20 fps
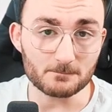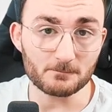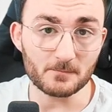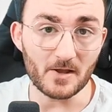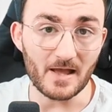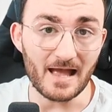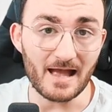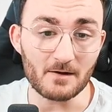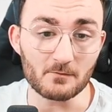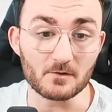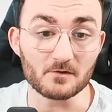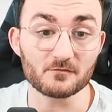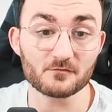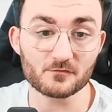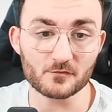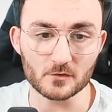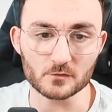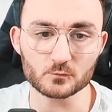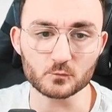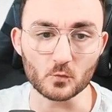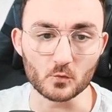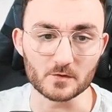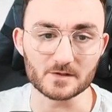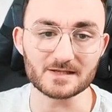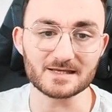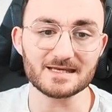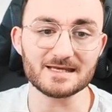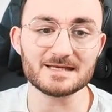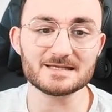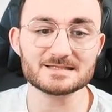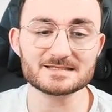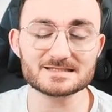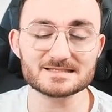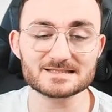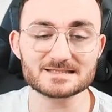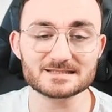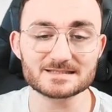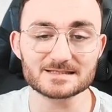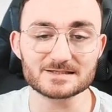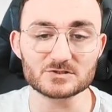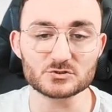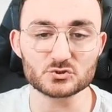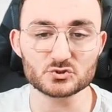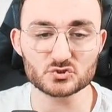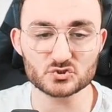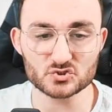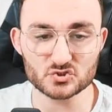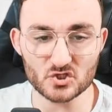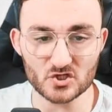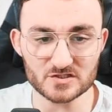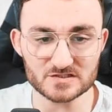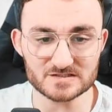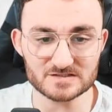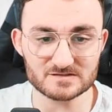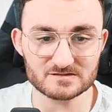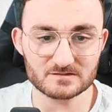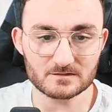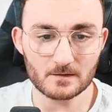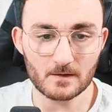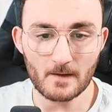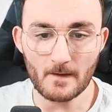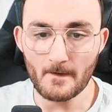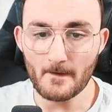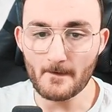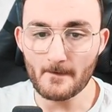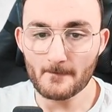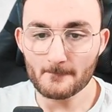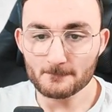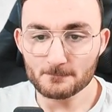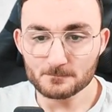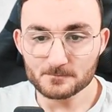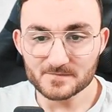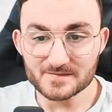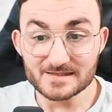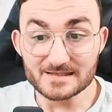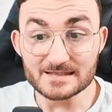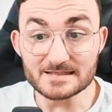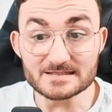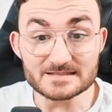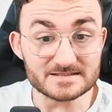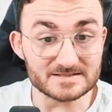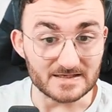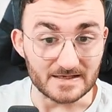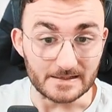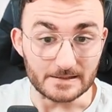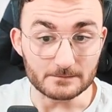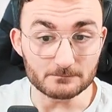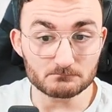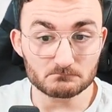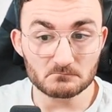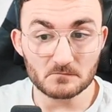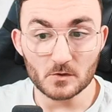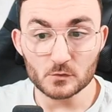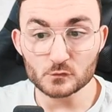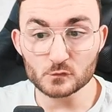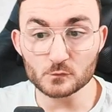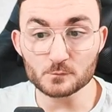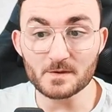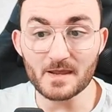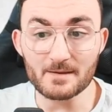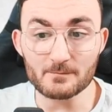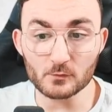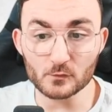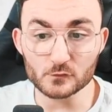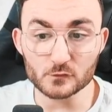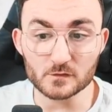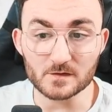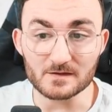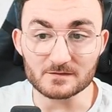per hour frontward. It's just insane. To be able to get